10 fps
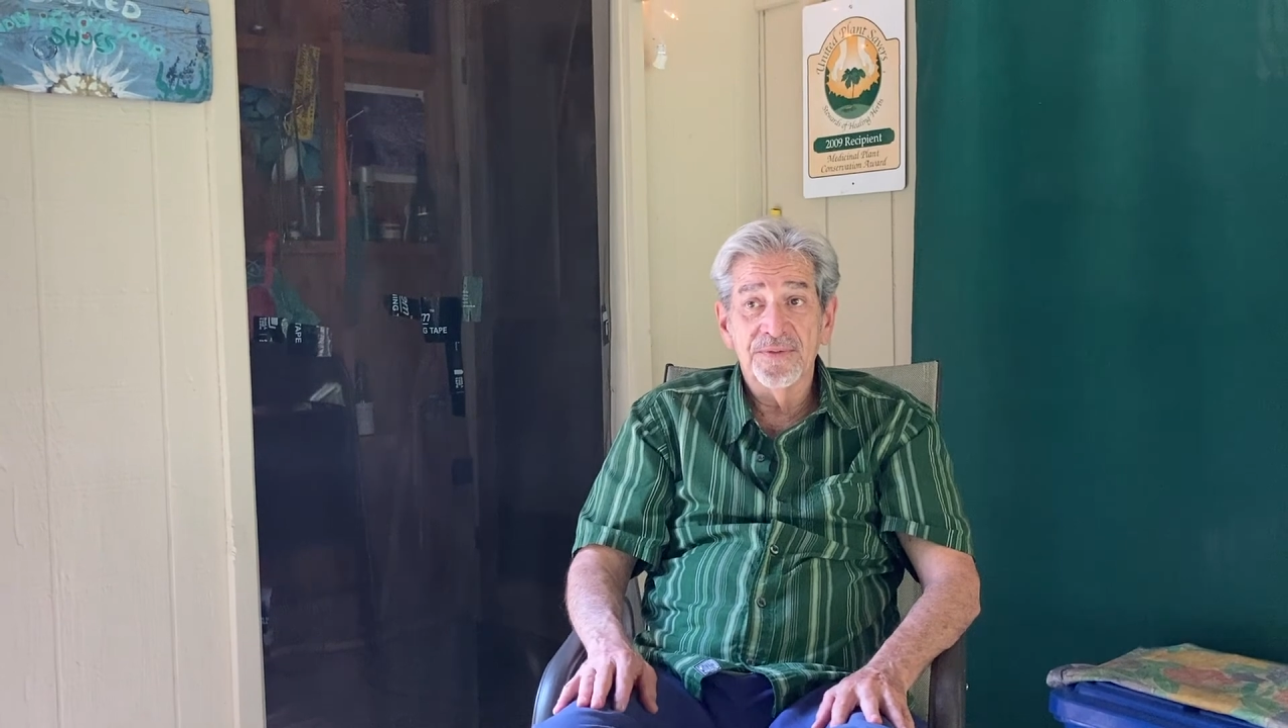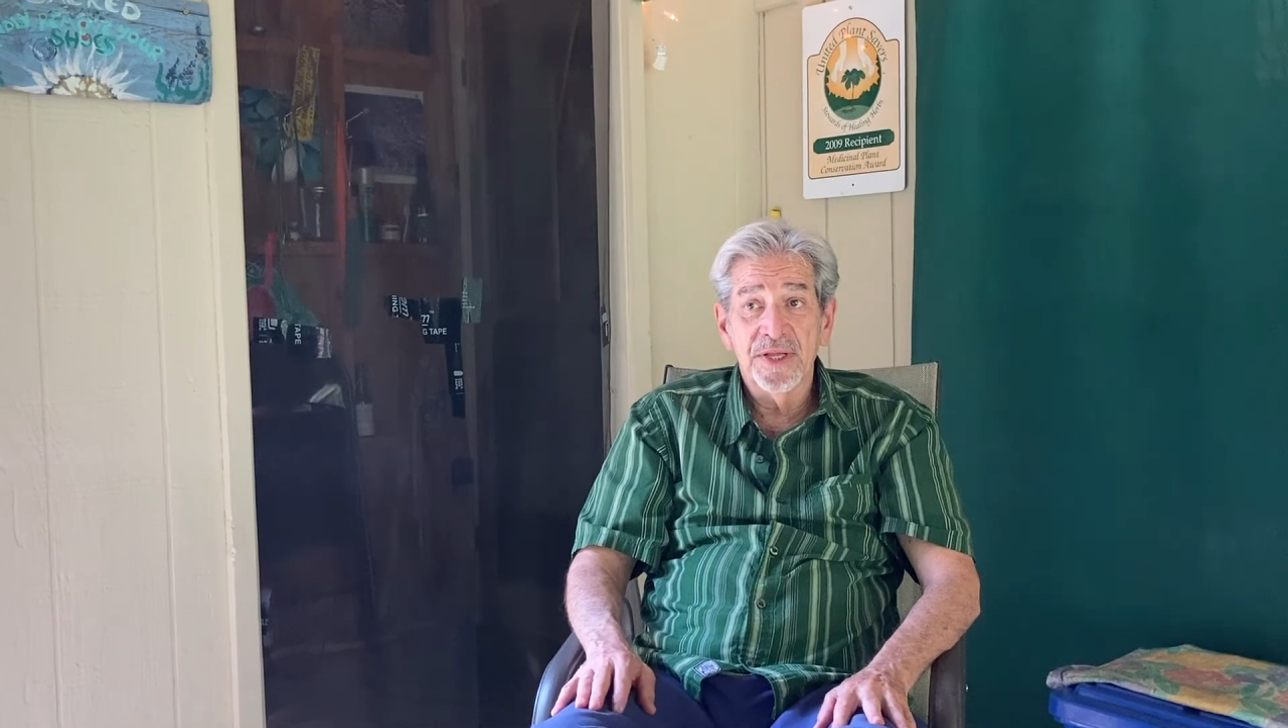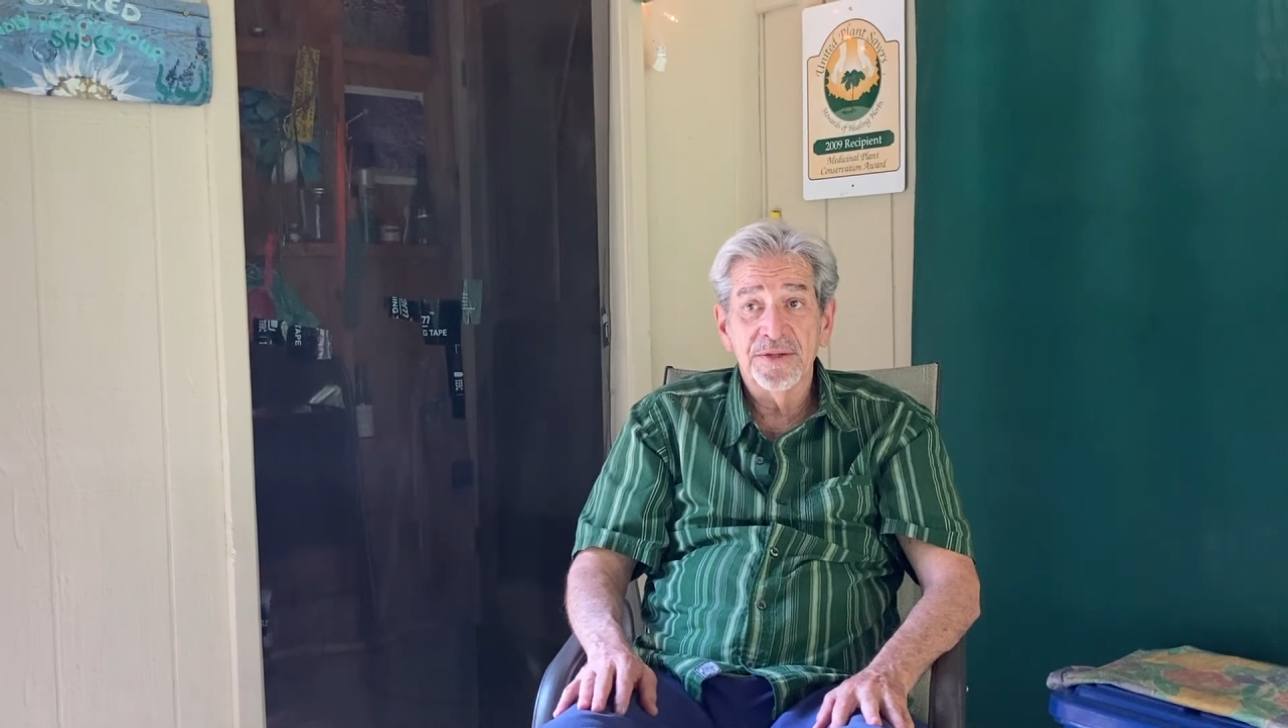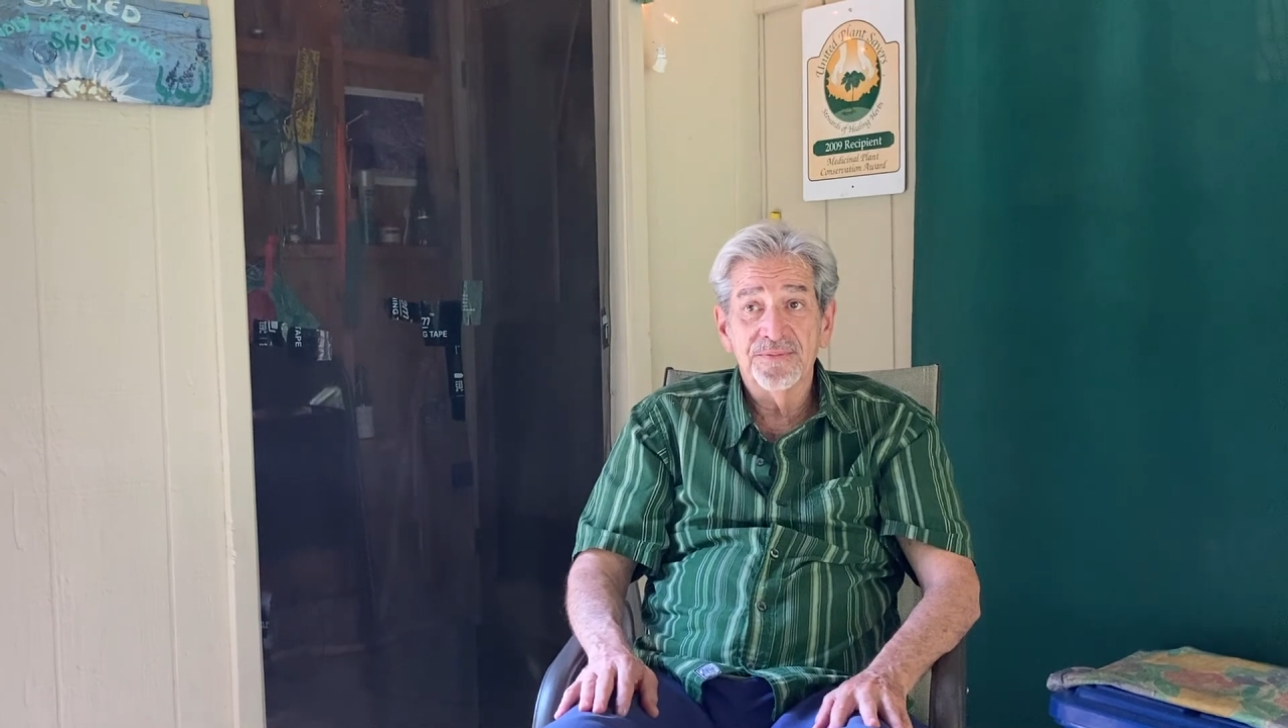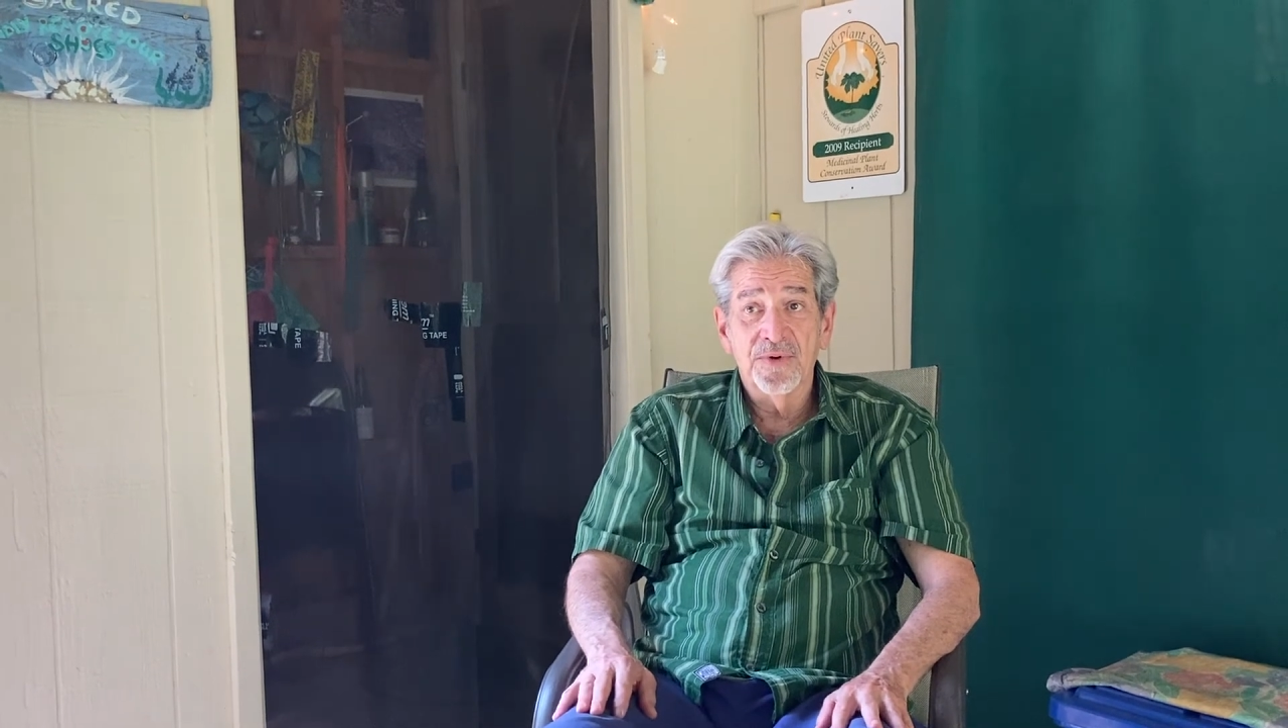
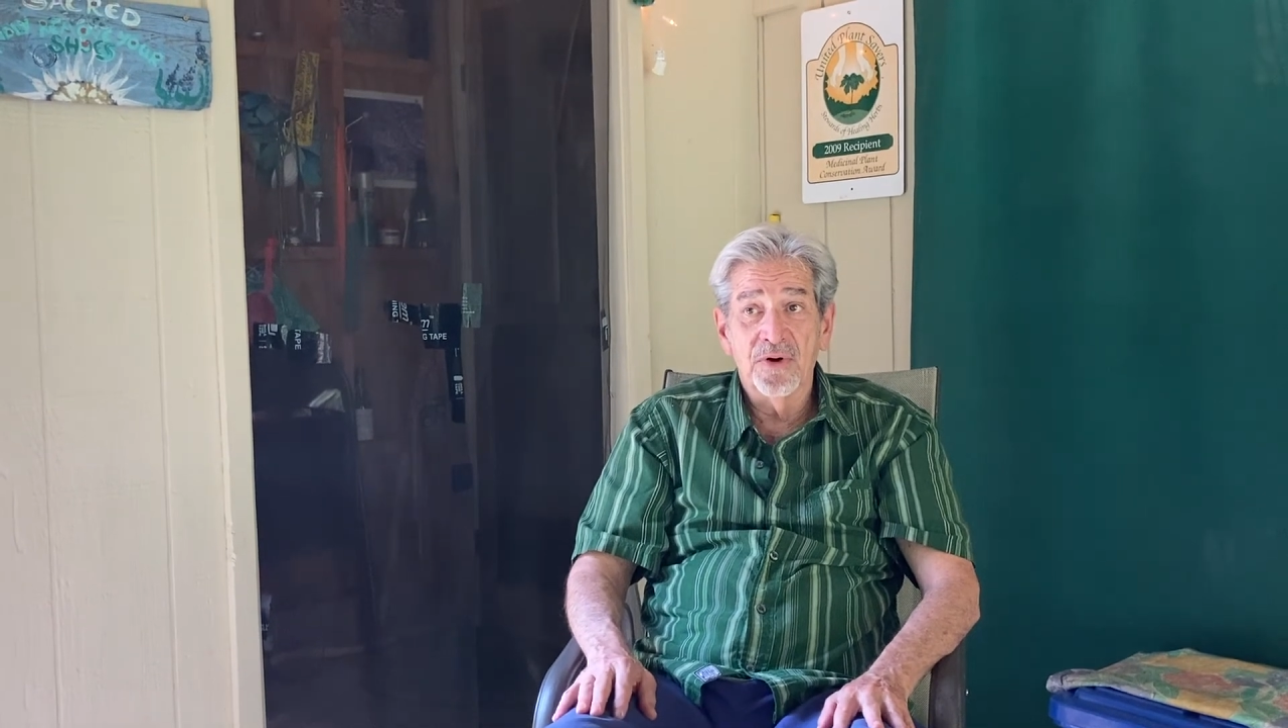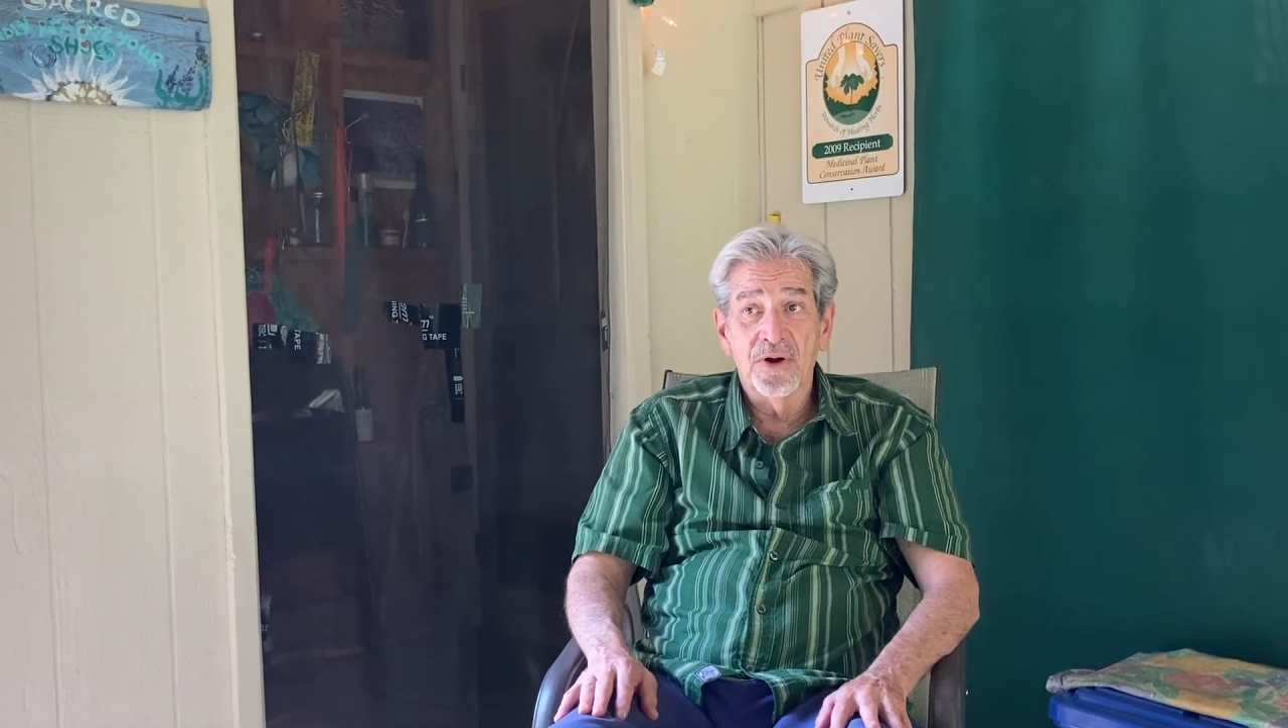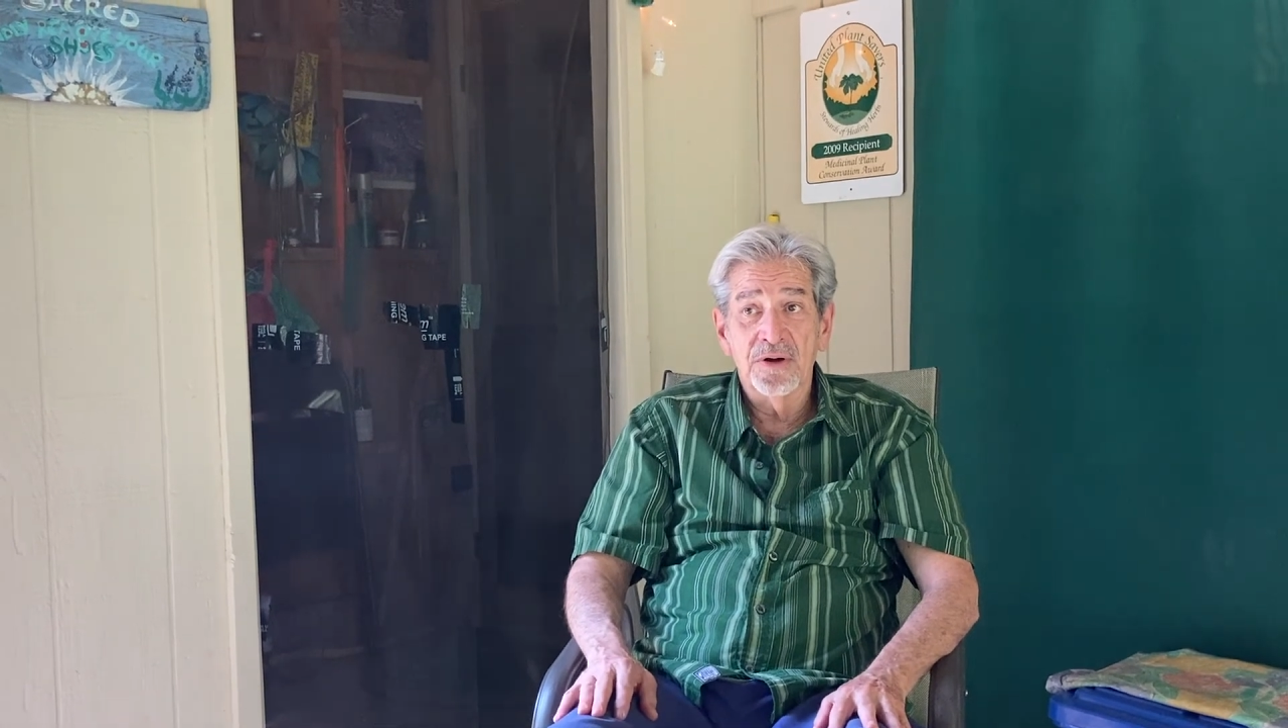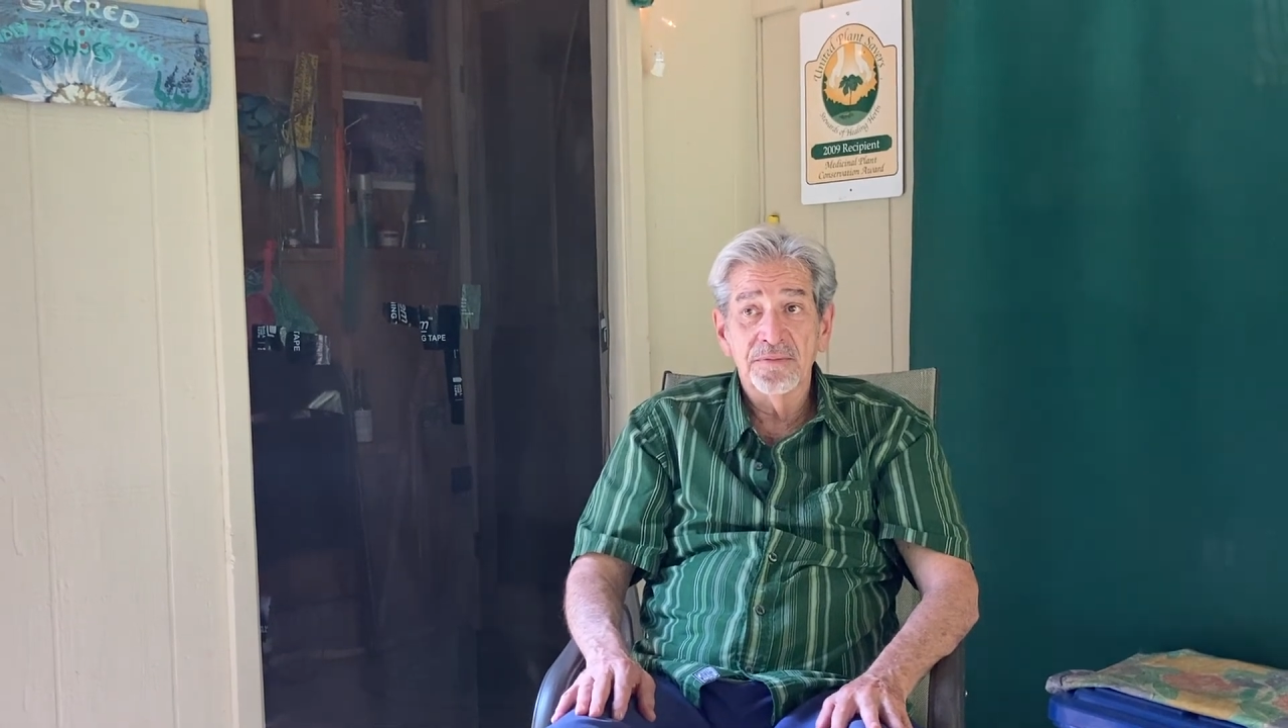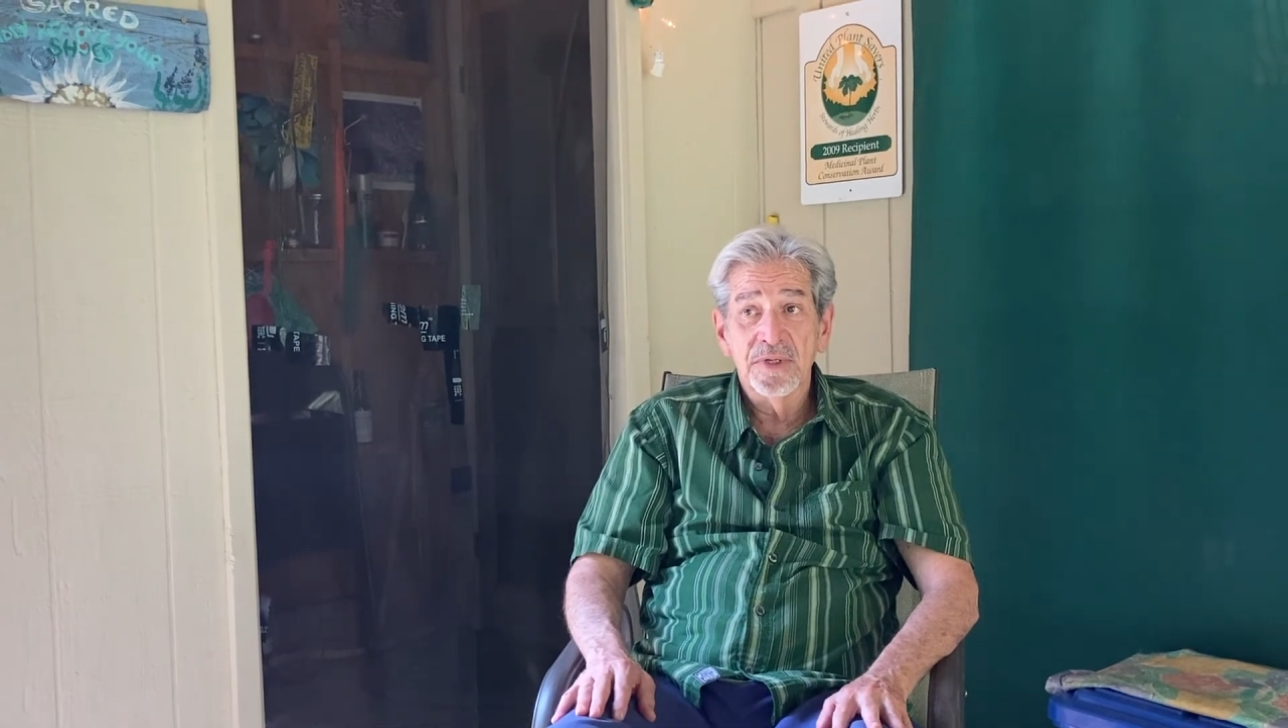Feather
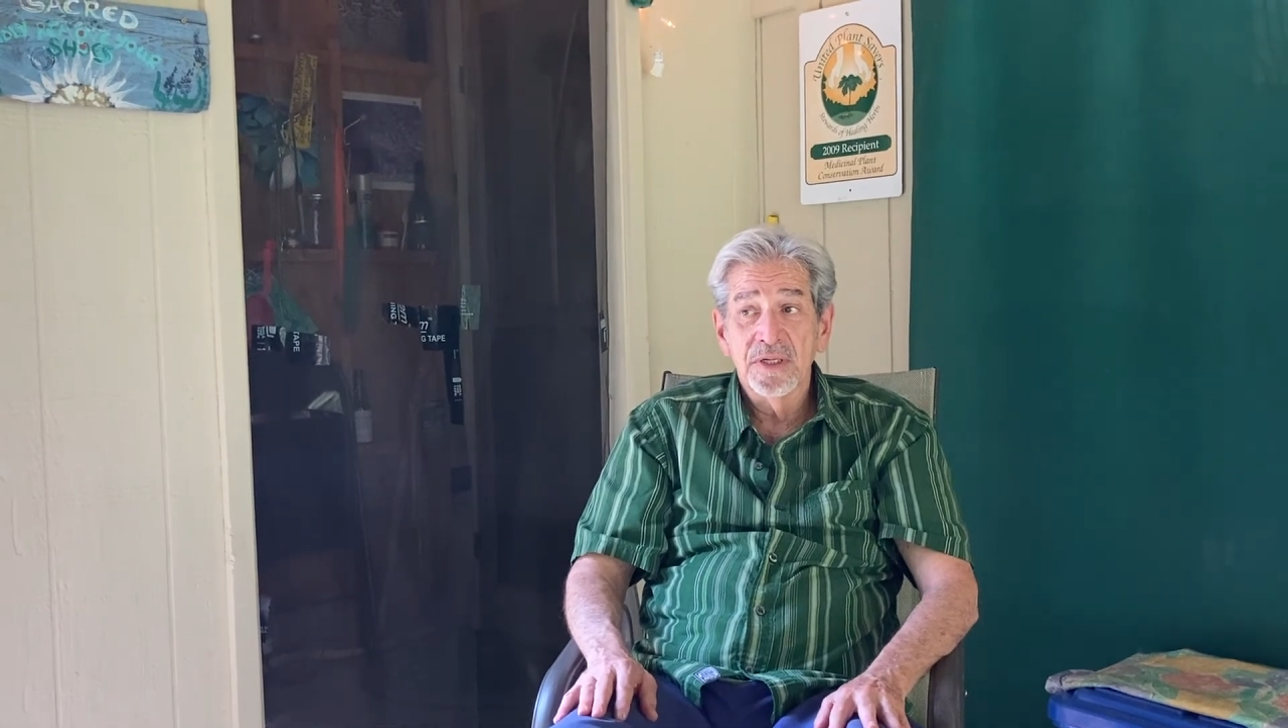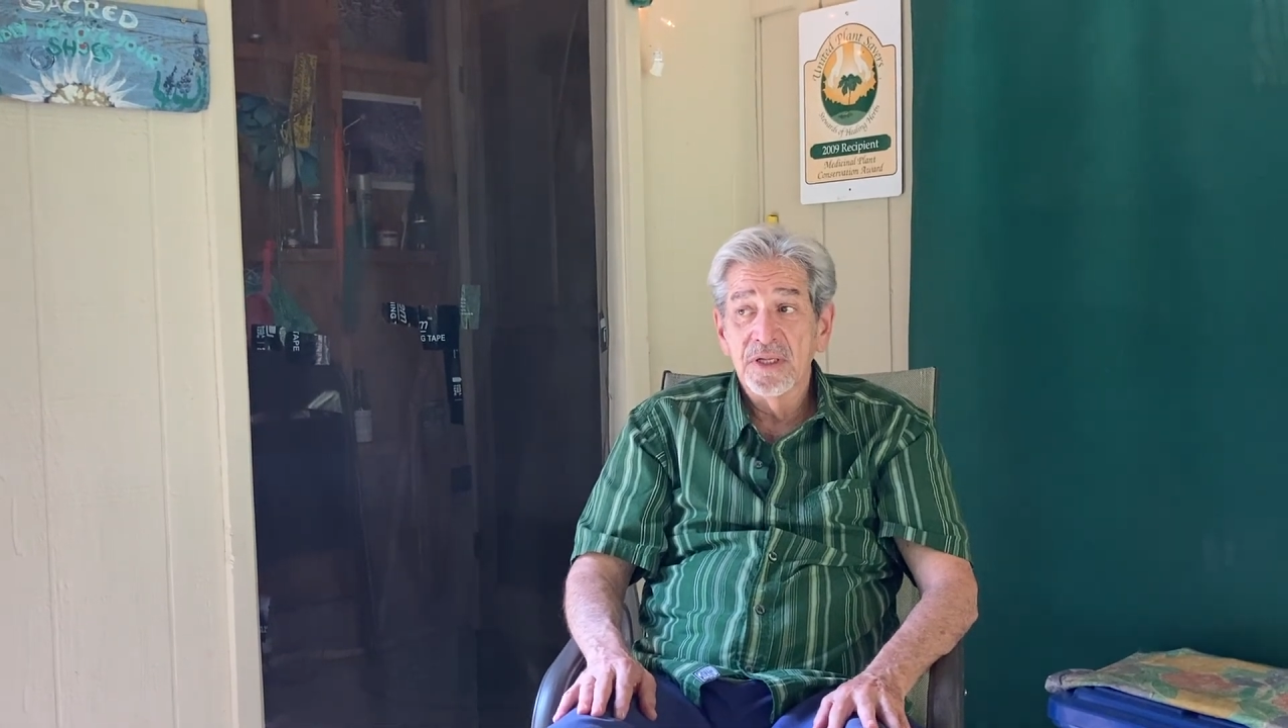Farm,